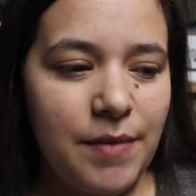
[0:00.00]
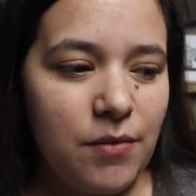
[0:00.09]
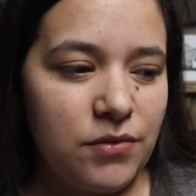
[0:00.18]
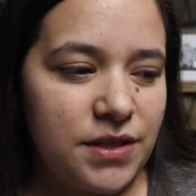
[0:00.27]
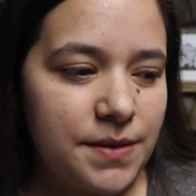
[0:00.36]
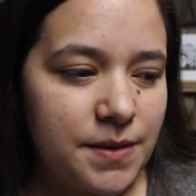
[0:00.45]
to be
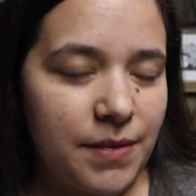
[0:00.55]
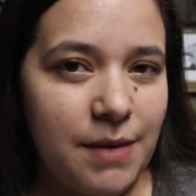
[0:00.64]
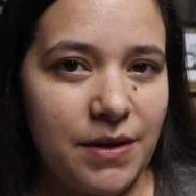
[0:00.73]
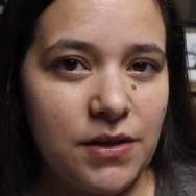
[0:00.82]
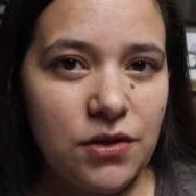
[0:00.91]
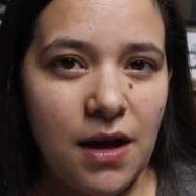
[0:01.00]
able to display
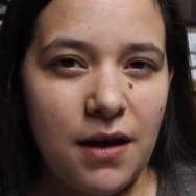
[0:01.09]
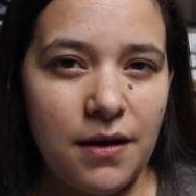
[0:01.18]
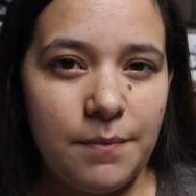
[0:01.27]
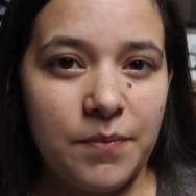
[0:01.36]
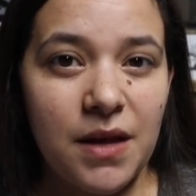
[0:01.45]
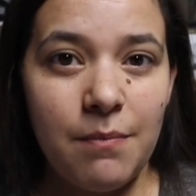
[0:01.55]
my
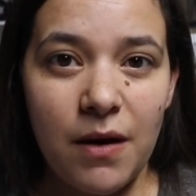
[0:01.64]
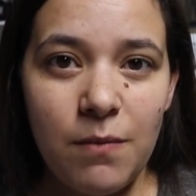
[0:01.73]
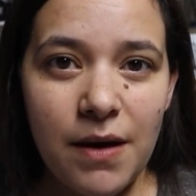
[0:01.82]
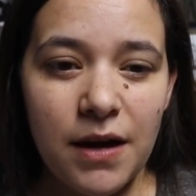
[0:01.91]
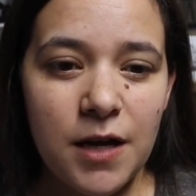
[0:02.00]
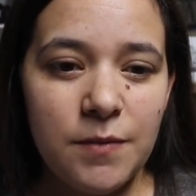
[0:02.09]
um, bell
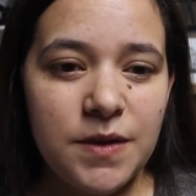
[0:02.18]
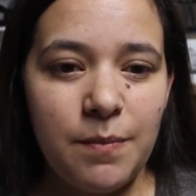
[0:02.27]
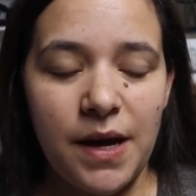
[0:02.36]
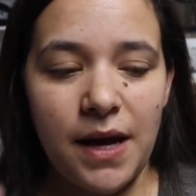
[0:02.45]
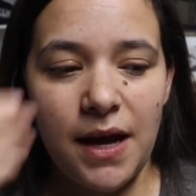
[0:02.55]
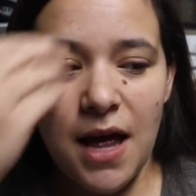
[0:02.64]
bottoms,
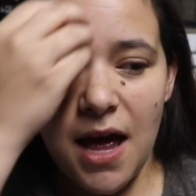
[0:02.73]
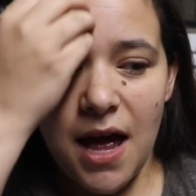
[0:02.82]
but